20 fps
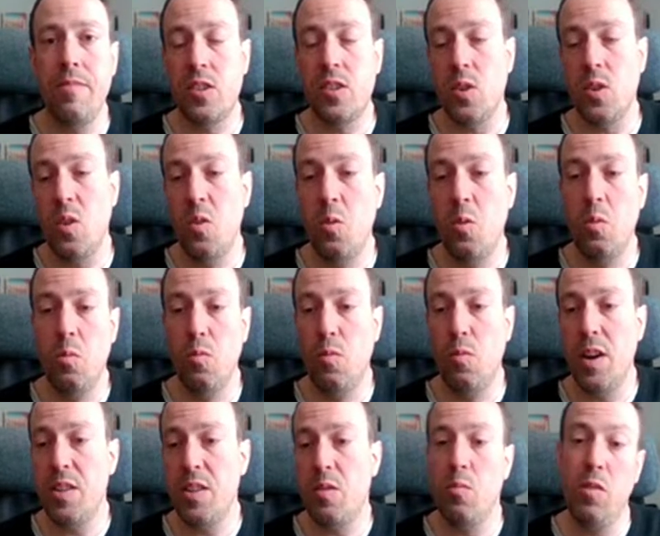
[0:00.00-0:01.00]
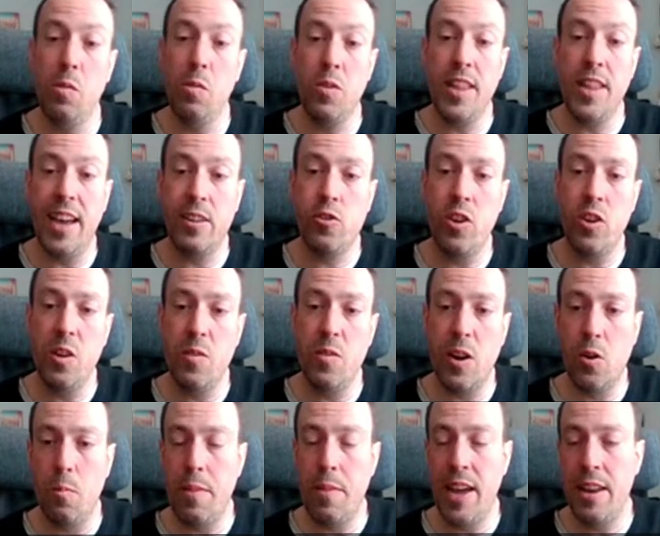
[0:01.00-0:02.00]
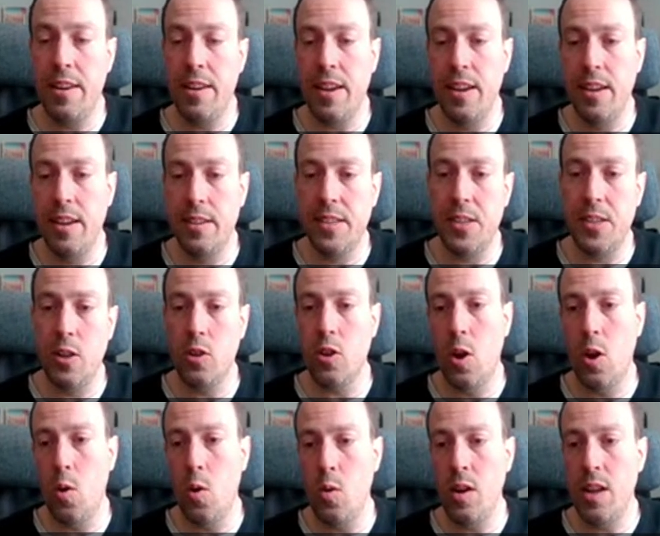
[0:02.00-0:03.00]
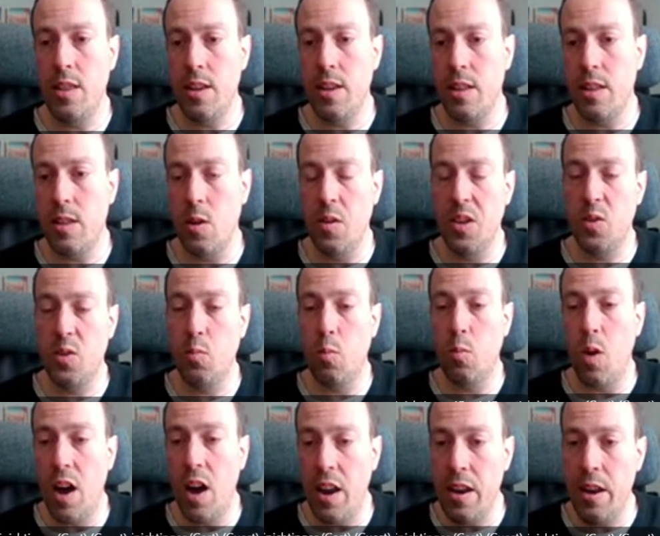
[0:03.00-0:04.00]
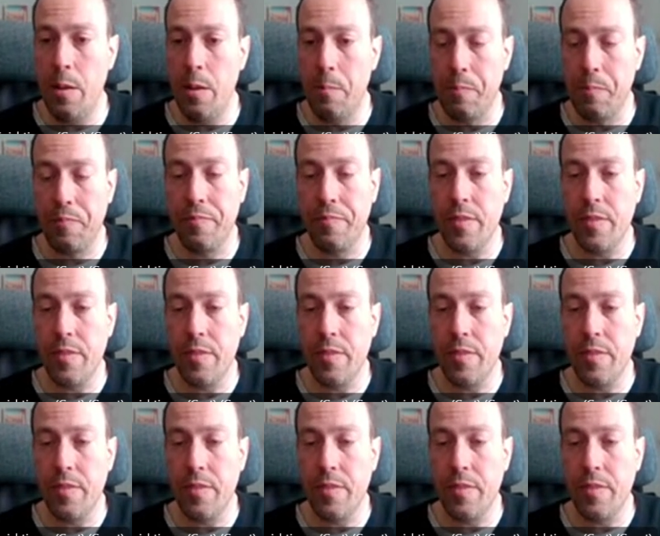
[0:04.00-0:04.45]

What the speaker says: So what we would actually recommend is not only that there is one